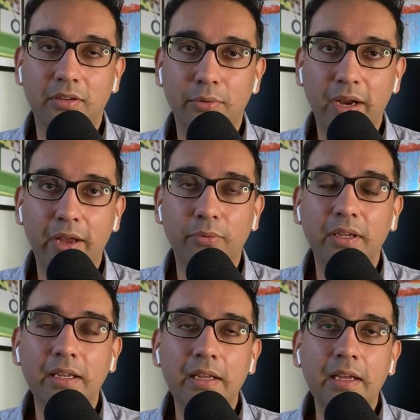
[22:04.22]
on the ground.
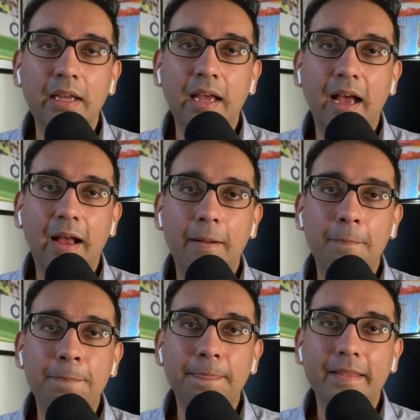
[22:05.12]

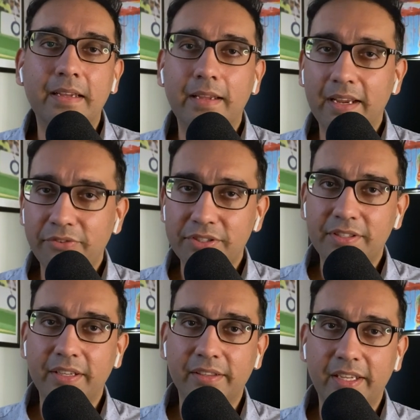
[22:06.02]
Um,
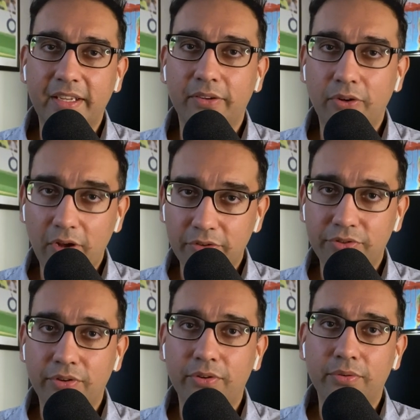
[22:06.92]
interestingly,
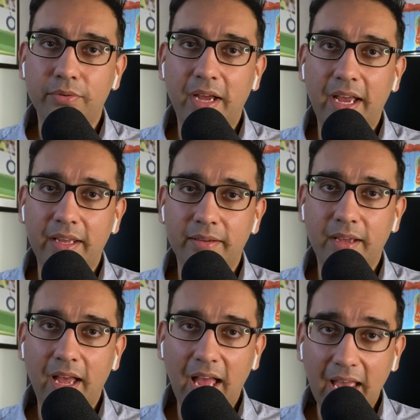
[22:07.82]
also, I
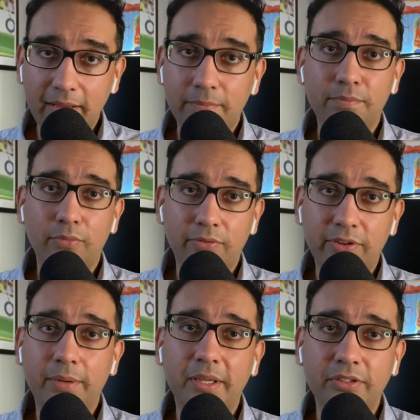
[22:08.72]
I
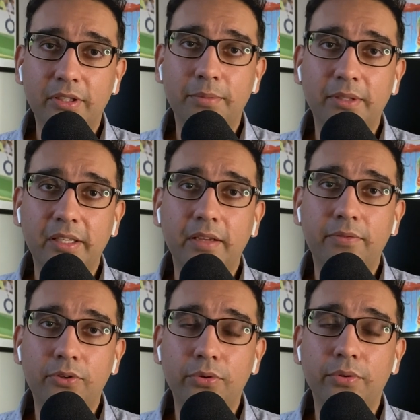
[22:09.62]
fundamentally
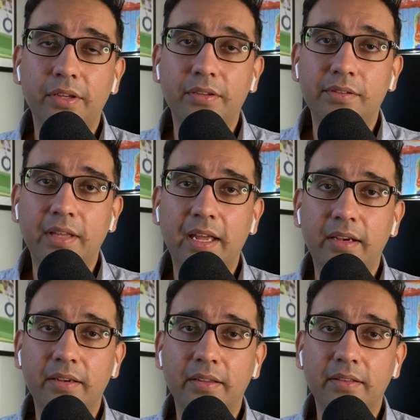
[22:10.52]
believe too is that
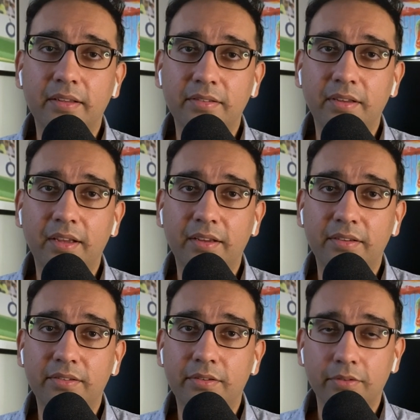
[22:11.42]
this
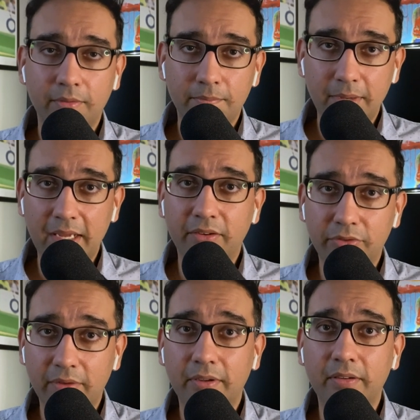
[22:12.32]
is being
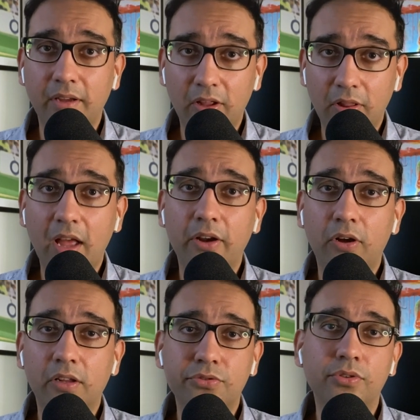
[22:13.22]
driven a lot
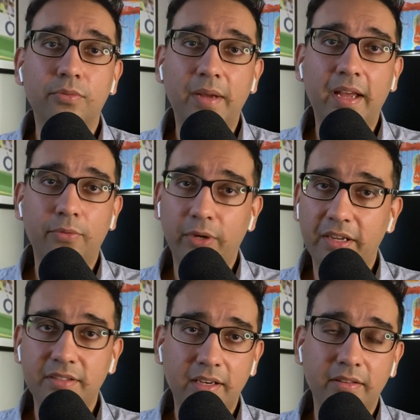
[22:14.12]
also by what
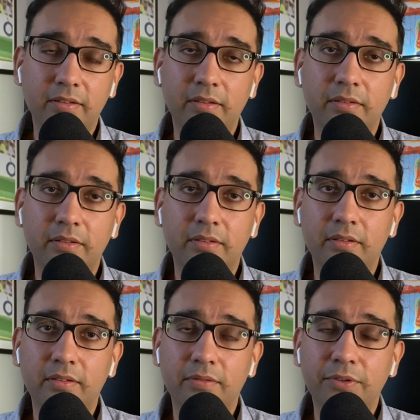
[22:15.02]
I said in the
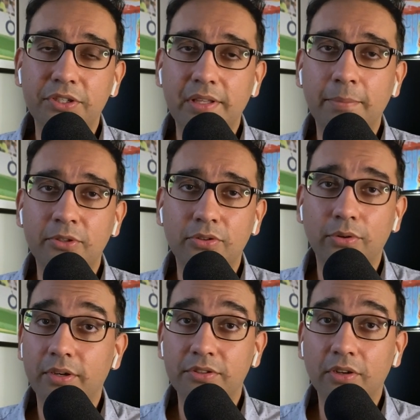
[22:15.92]
the, the first
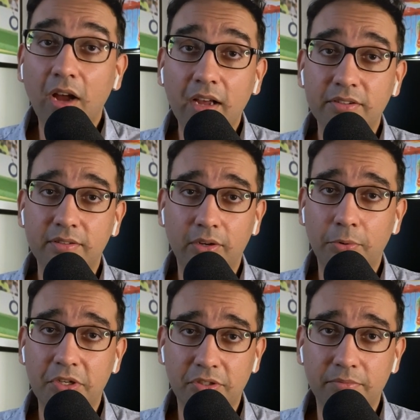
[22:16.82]
episode is the cost
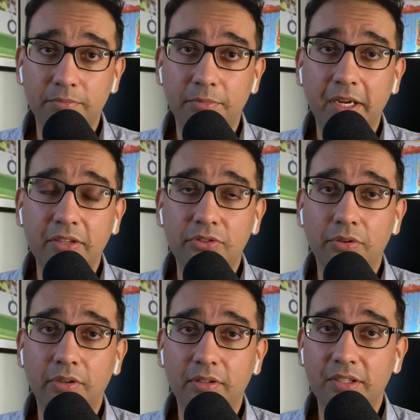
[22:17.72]
equation, right? So
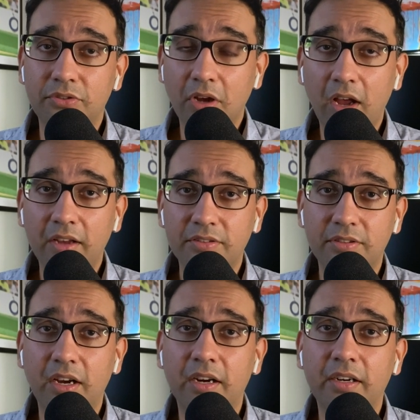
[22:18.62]
that these costs
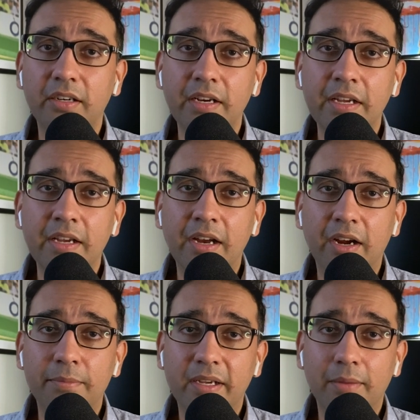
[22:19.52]
yeah. are
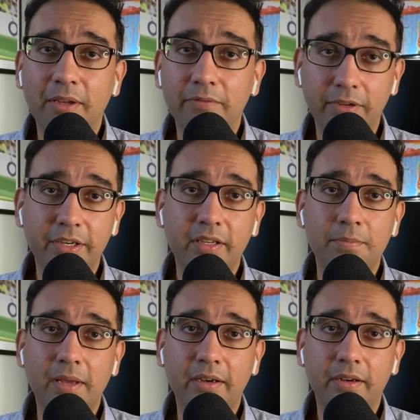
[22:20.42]
are becoming very
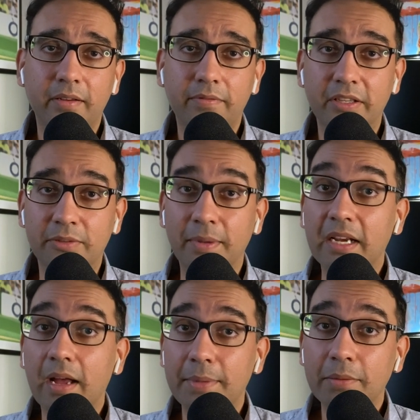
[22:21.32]
competitive. It's
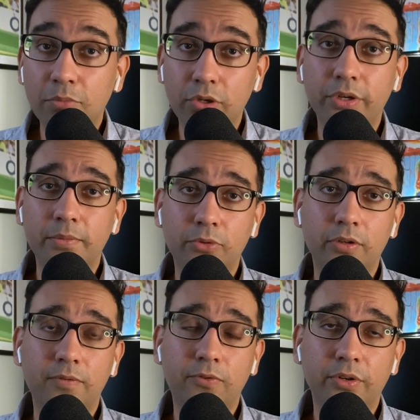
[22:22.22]
becoming more and
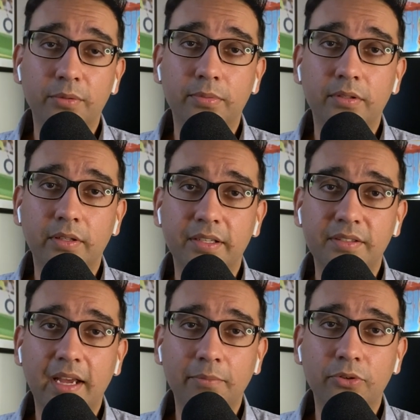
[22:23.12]
more affordable as
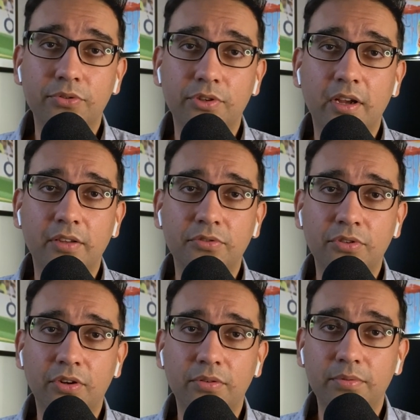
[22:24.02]
time goes on. Yeah.
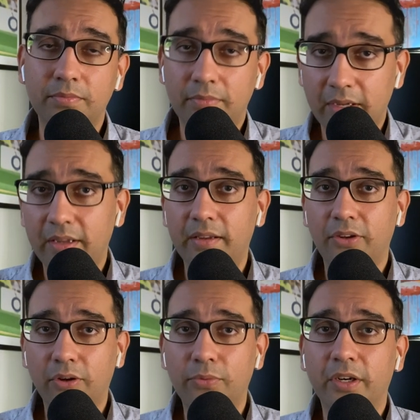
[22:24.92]
So,
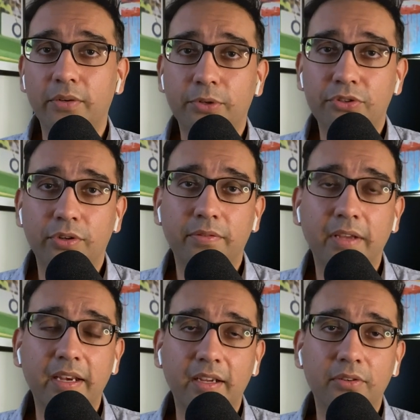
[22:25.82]
you know, we're we're sort of
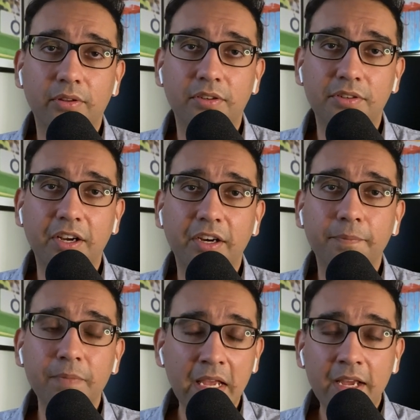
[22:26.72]
getting into this era
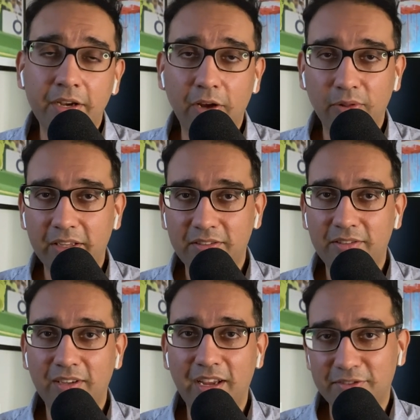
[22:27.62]
now.
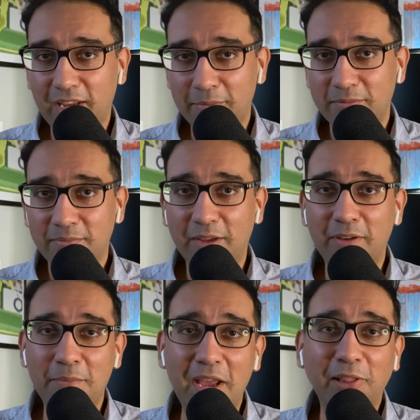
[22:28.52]
Let's uh, Simon, if I may,